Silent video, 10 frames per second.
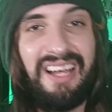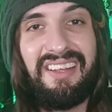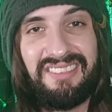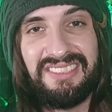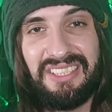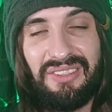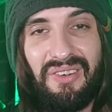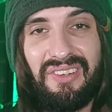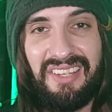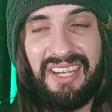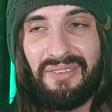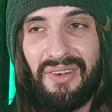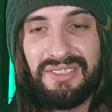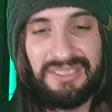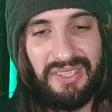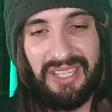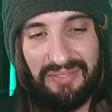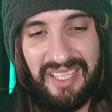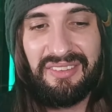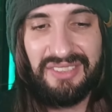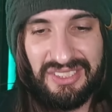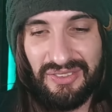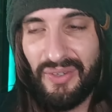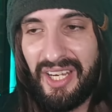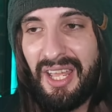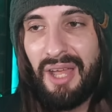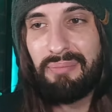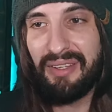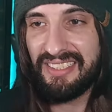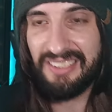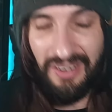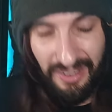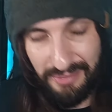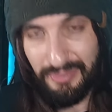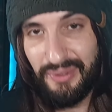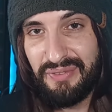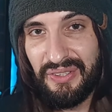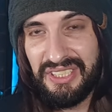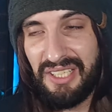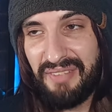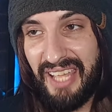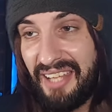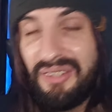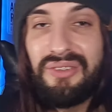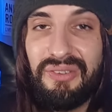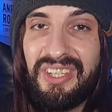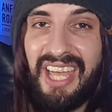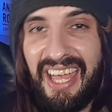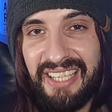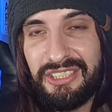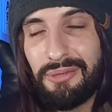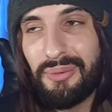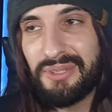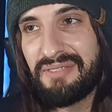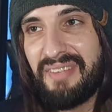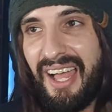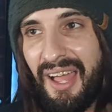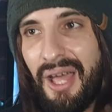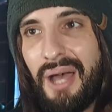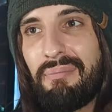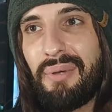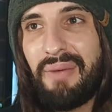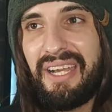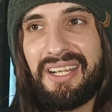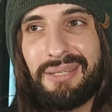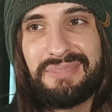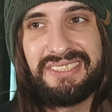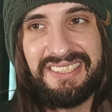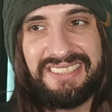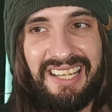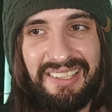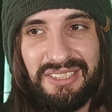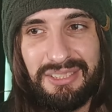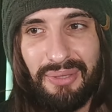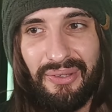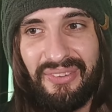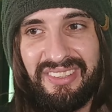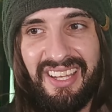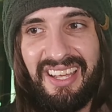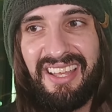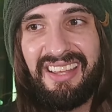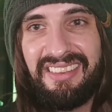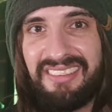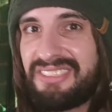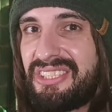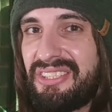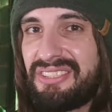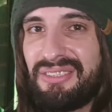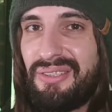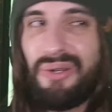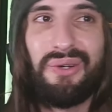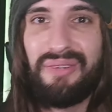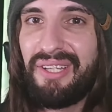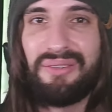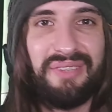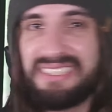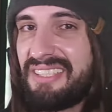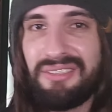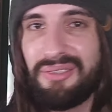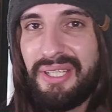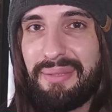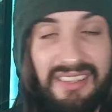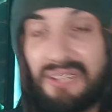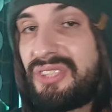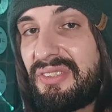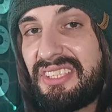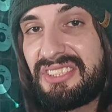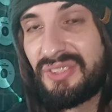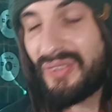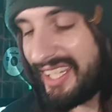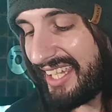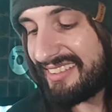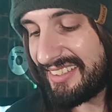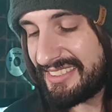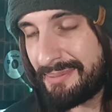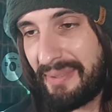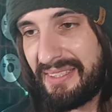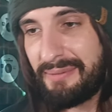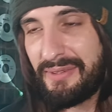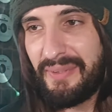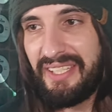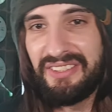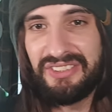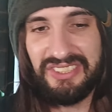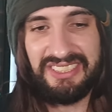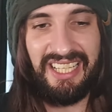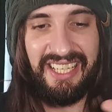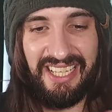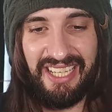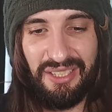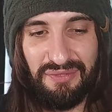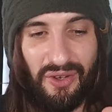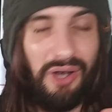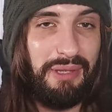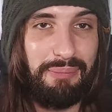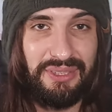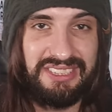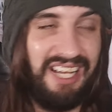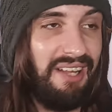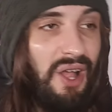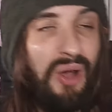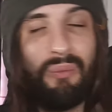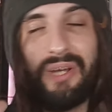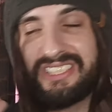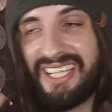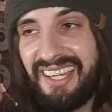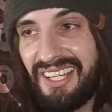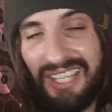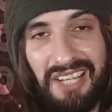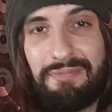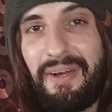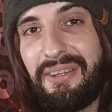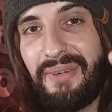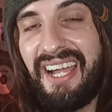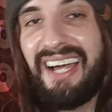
that does unlock later on, so you can redo the story, but there's a hard mode version of it, and you do get extra rewards from that. But when it comes to challenge mode, there's just no real reason to do it. Now during the story it does split between just like kind of comic book style, which I love by the way,